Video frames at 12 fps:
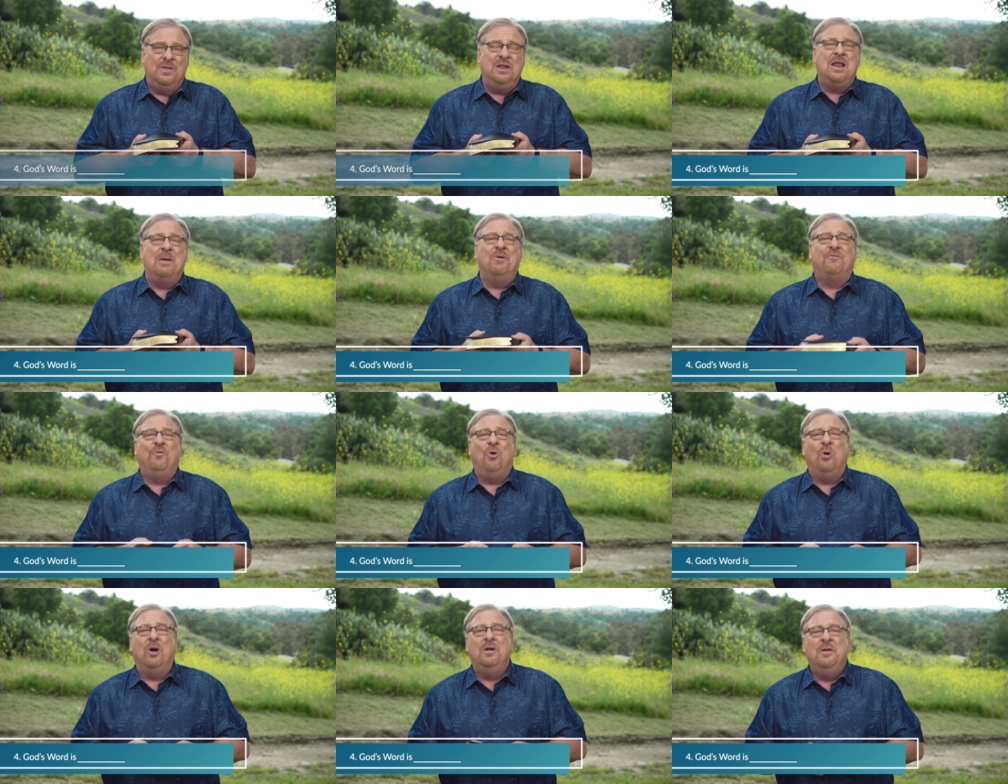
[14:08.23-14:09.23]
Then number
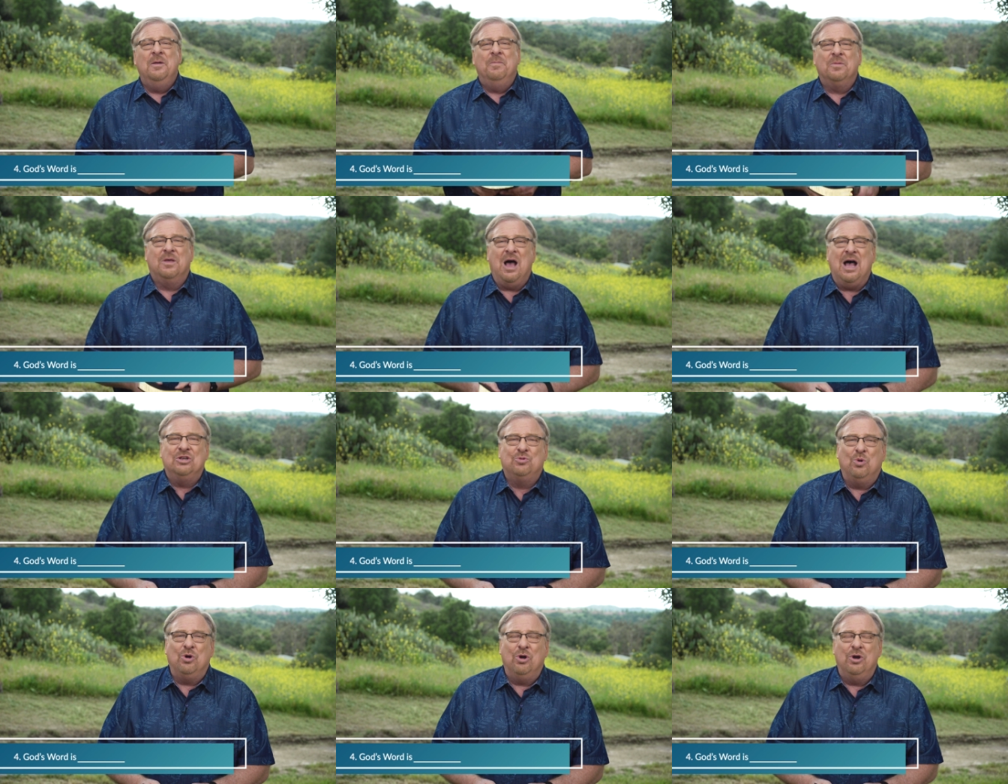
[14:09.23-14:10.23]
4, God's
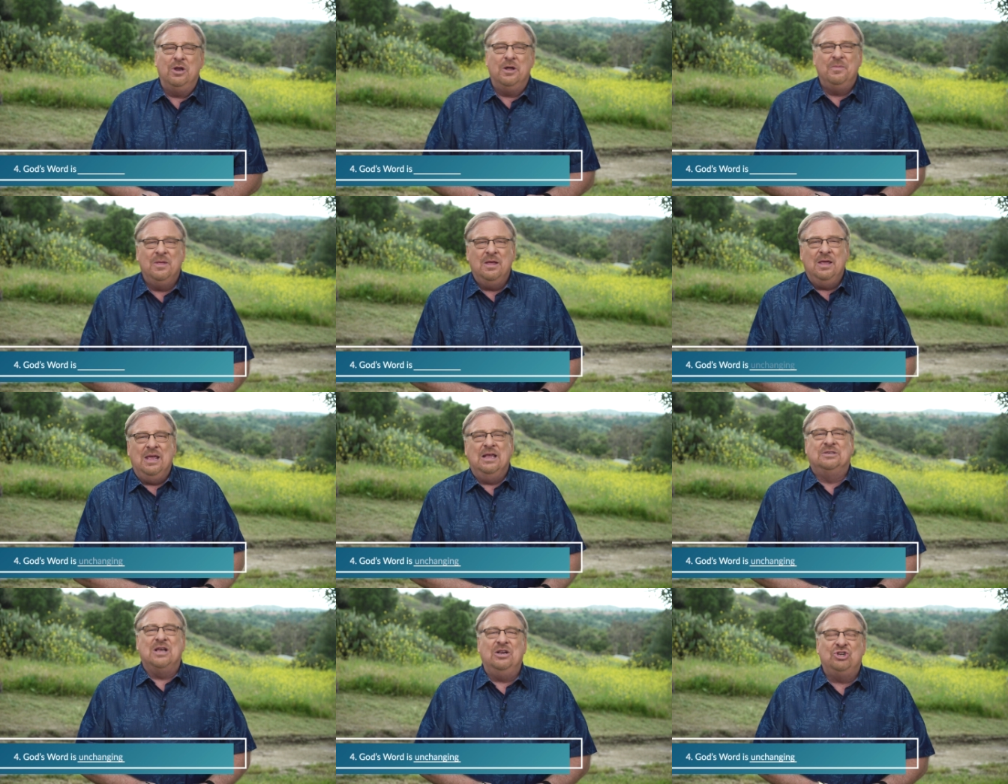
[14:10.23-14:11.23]
word
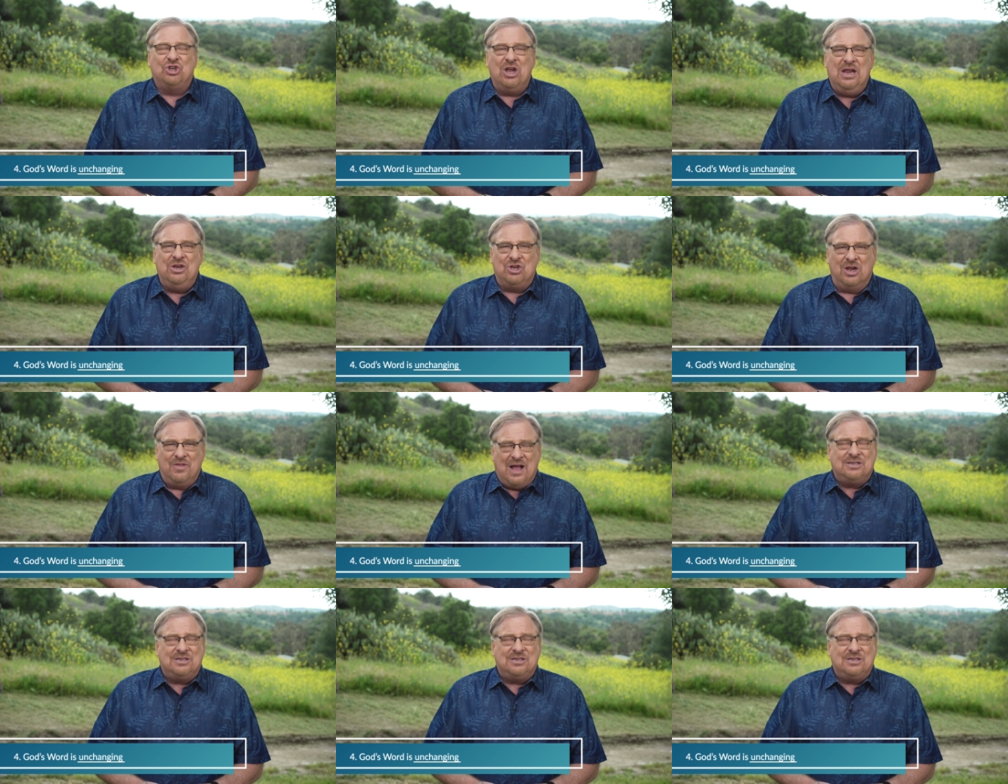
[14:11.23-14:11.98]
is unchanging.